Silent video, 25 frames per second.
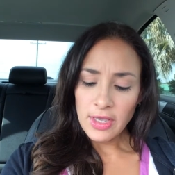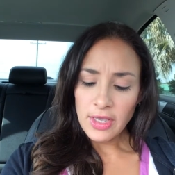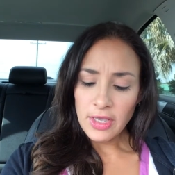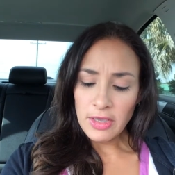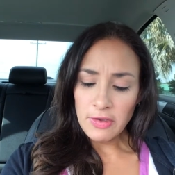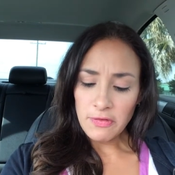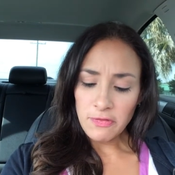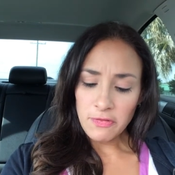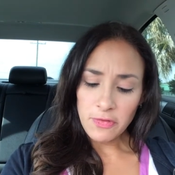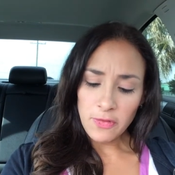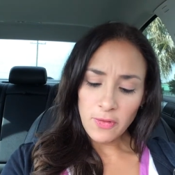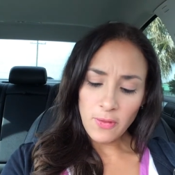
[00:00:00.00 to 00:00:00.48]

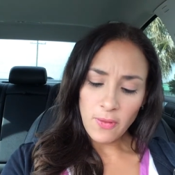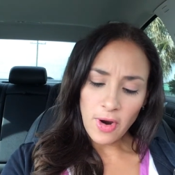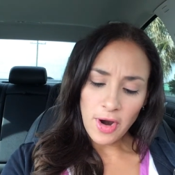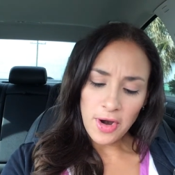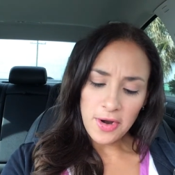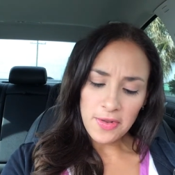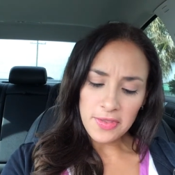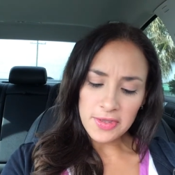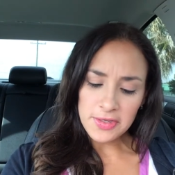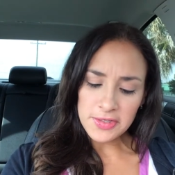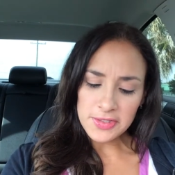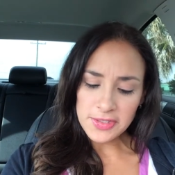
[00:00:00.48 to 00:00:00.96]
If you
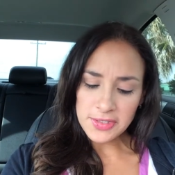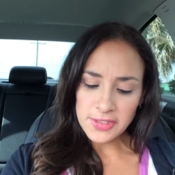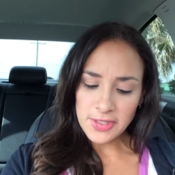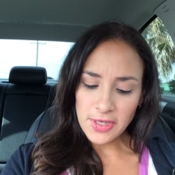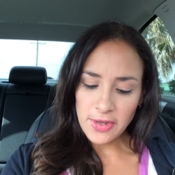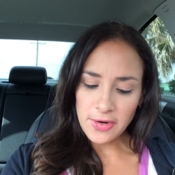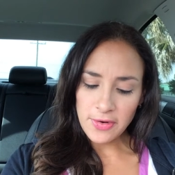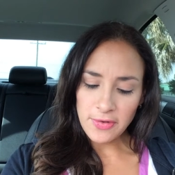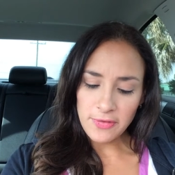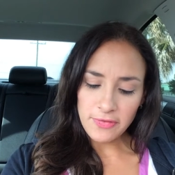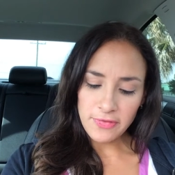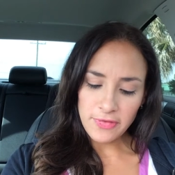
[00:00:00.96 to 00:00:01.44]
are the
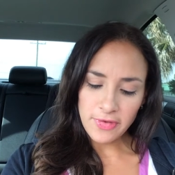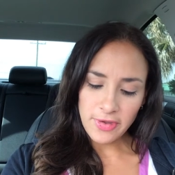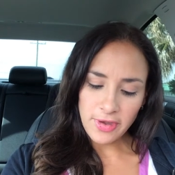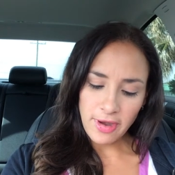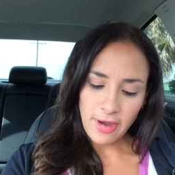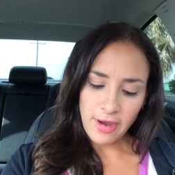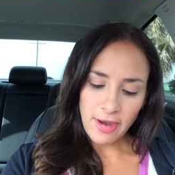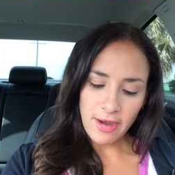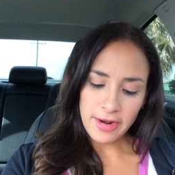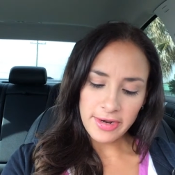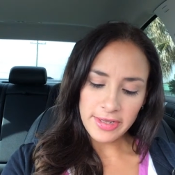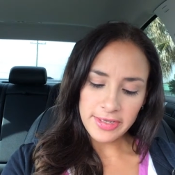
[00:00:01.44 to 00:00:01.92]
Son of
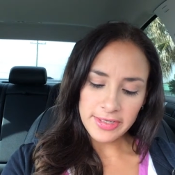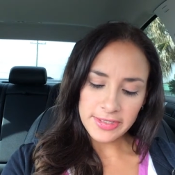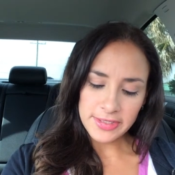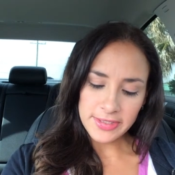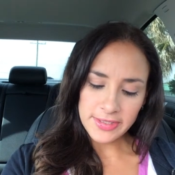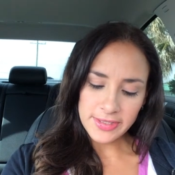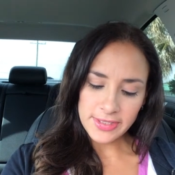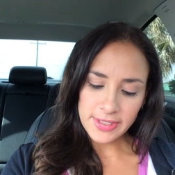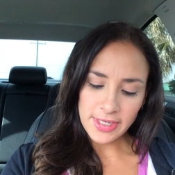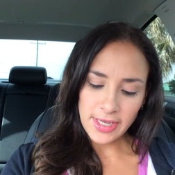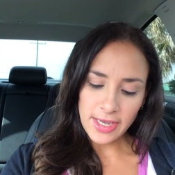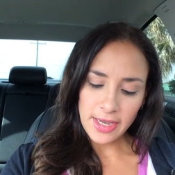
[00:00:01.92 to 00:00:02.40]
God, he
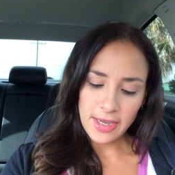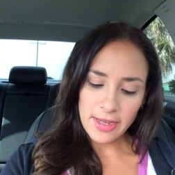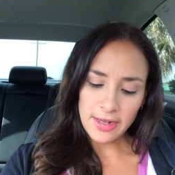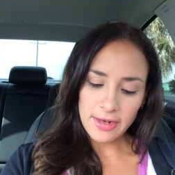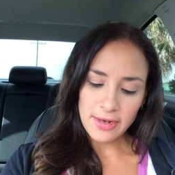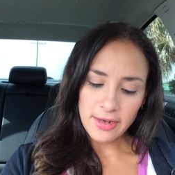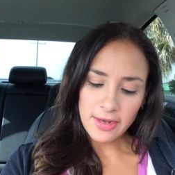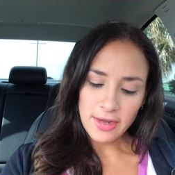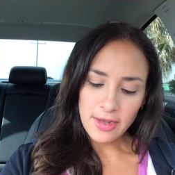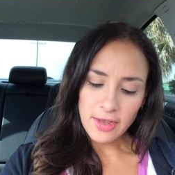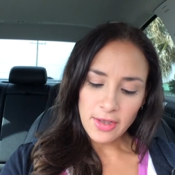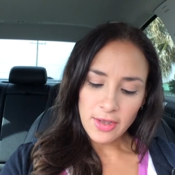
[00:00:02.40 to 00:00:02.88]
said,
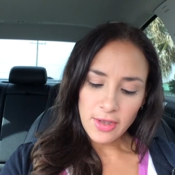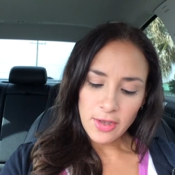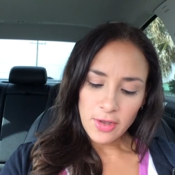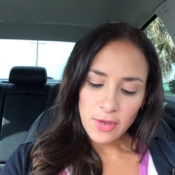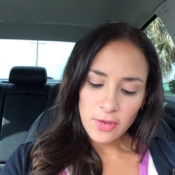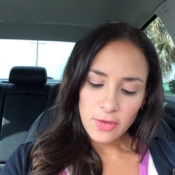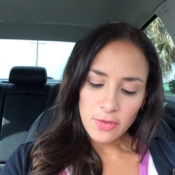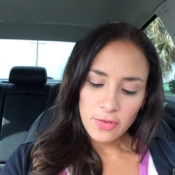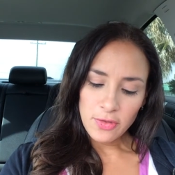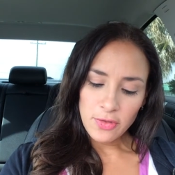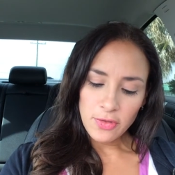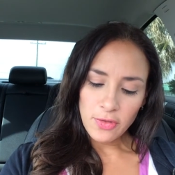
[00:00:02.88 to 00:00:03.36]

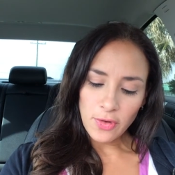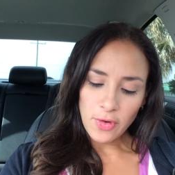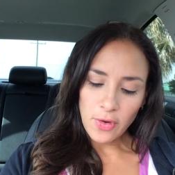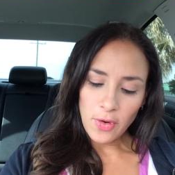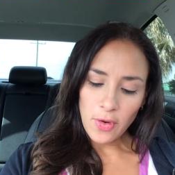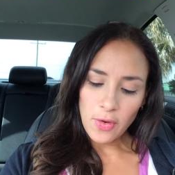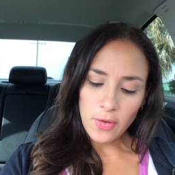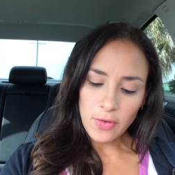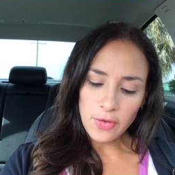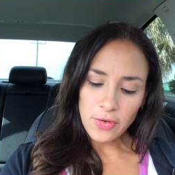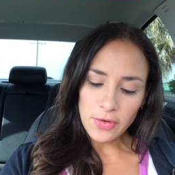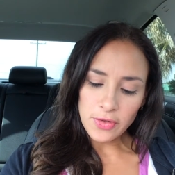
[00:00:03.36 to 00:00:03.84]

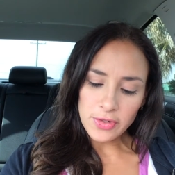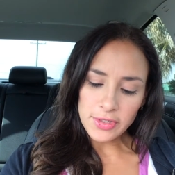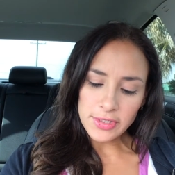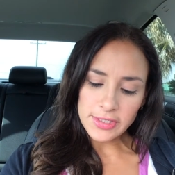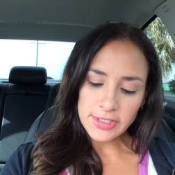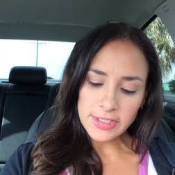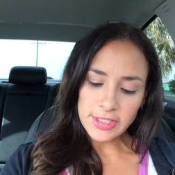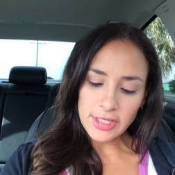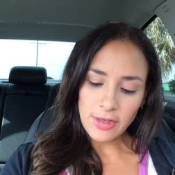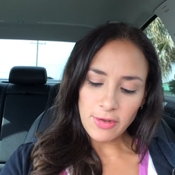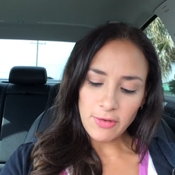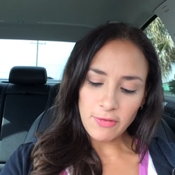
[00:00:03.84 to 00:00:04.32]
throw
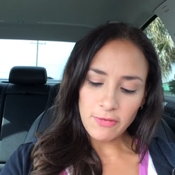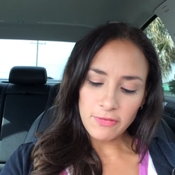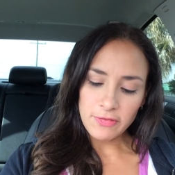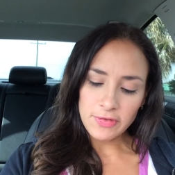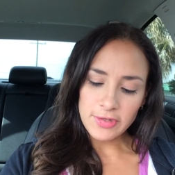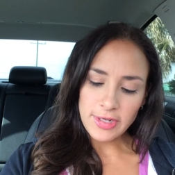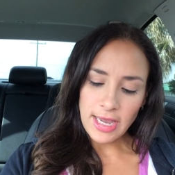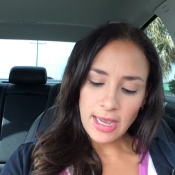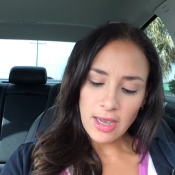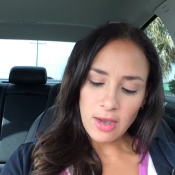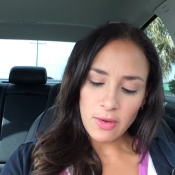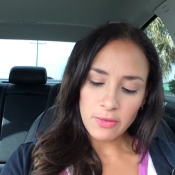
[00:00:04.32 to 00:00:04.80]
yourself
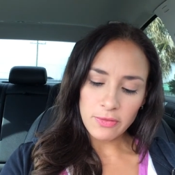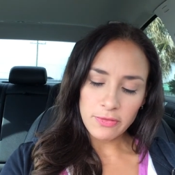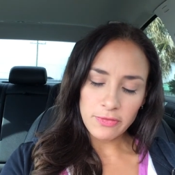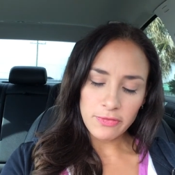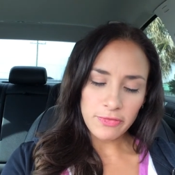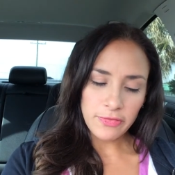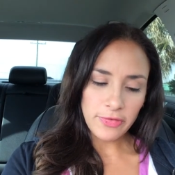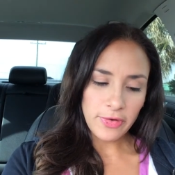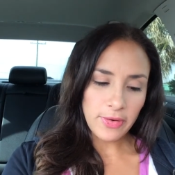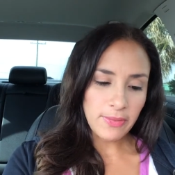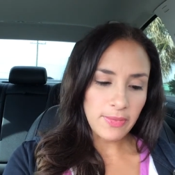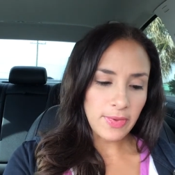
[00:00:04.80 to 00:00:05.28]
down
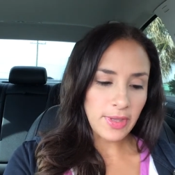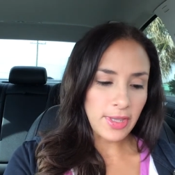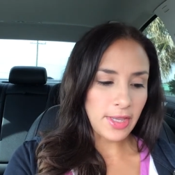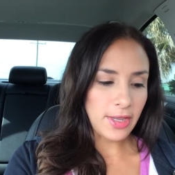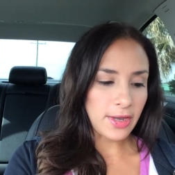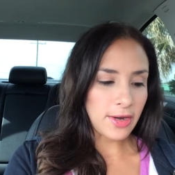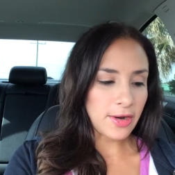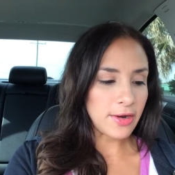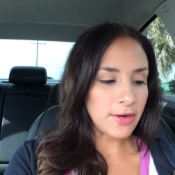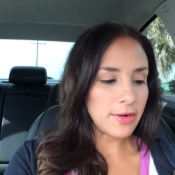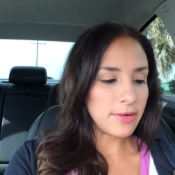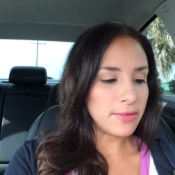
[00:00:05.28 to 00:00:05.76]
from
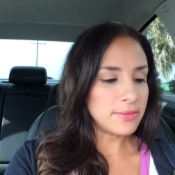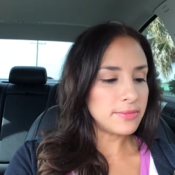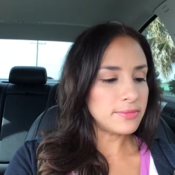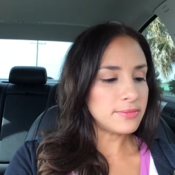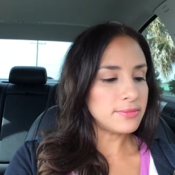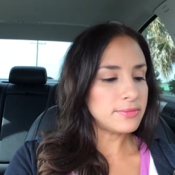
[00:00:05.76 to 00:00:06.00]
here.